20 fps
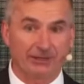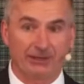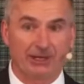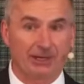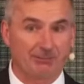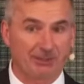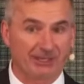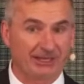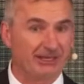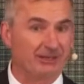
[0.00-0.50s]

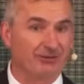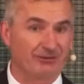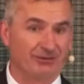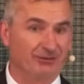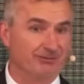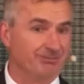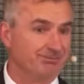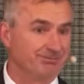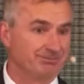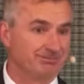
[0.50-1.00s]
obligation.
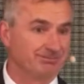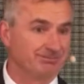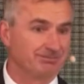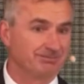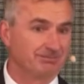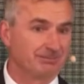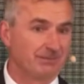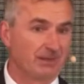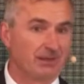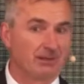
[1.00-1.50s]

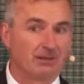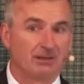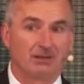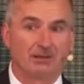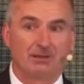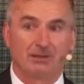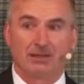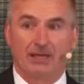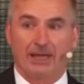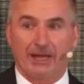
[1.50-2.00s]

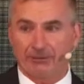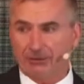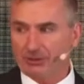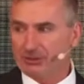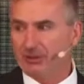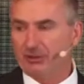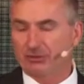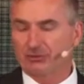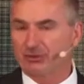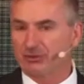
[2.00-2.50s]

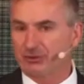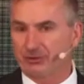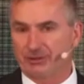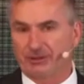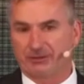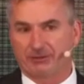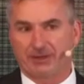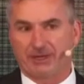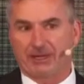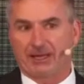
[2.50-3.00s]
Agriculture
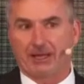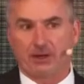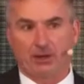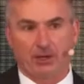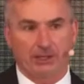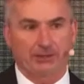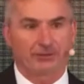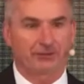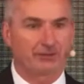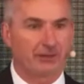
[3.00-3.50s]
is,
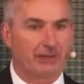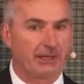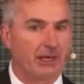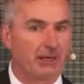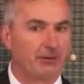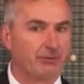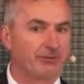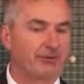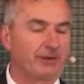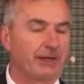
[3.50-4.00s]
honestly, I
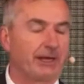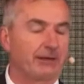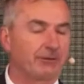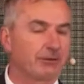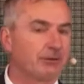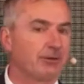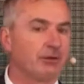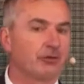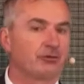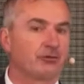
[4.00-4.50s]
always say
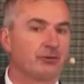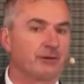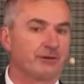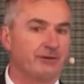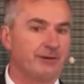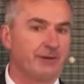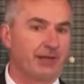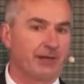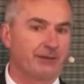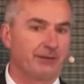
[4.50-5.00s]
agriculture is
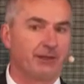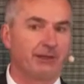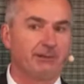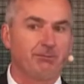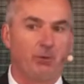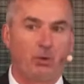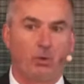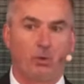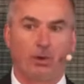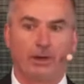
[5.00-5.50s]
nothing
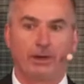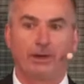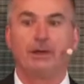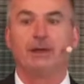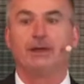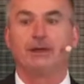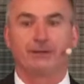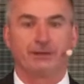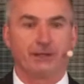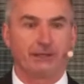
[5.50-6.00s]
more
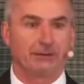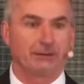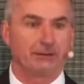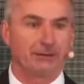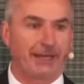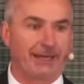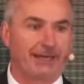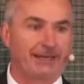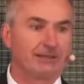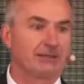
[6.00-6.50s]
than a
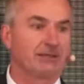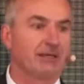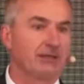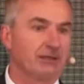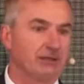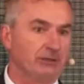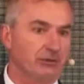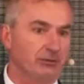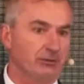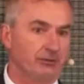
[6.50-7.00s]
land
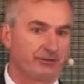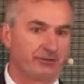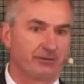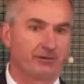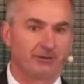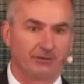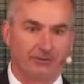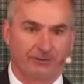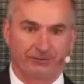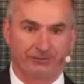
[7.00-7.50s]
use
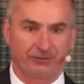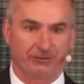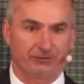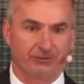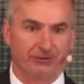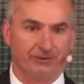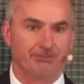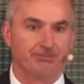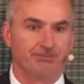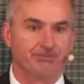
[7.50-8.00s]

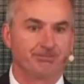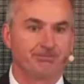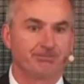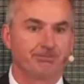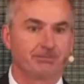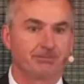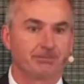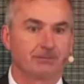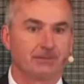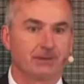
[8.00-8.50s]
decision.
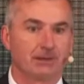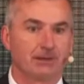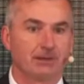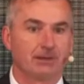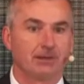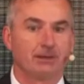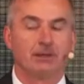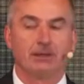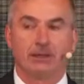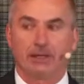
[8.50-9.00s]

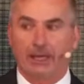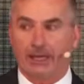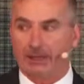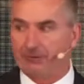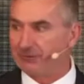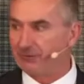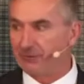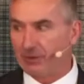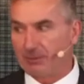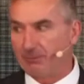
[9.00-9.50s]
And
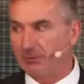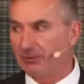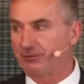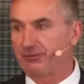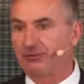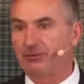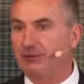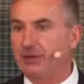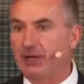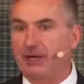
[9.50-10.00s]
farmers
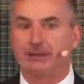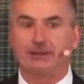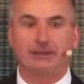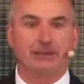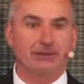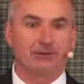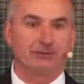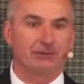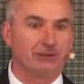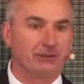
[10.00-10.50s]
do not
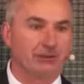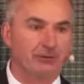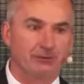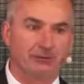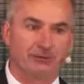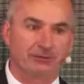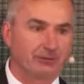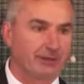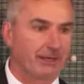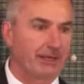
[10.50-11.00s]
need to
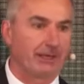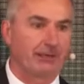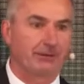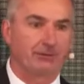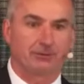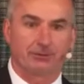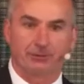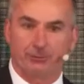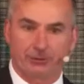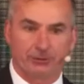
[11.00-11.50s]
use land
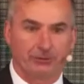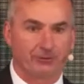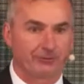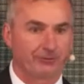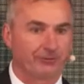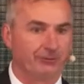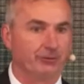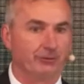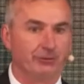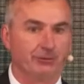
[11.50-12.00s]
to produce
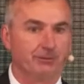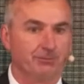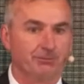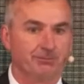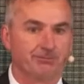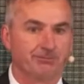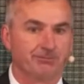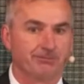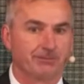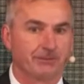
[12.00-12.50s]
food.
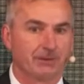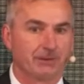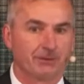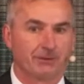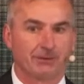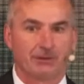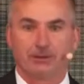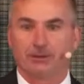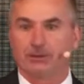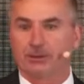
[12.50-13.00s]

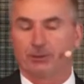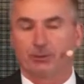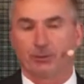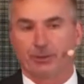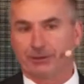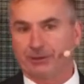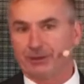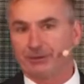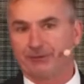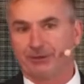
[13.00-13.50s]
You know, one
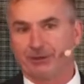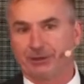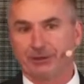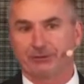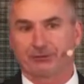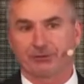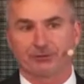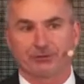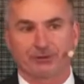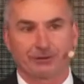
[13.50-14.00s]
of the very
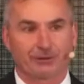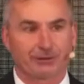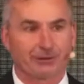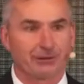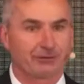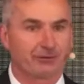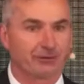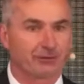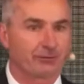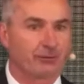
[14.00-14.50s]
interesting
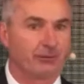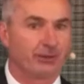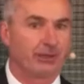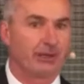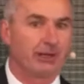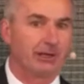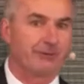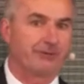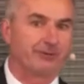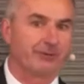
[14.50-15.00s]
things that's going
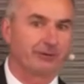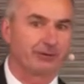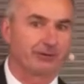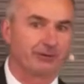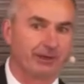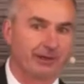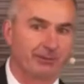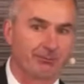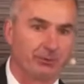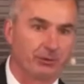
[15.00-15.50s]
on, for
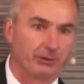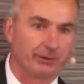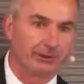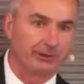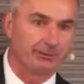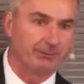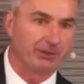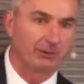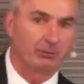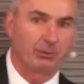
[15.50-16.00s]
example, in the
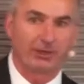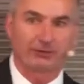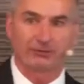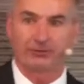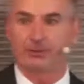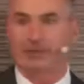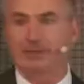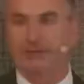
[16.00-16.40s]
Midwest right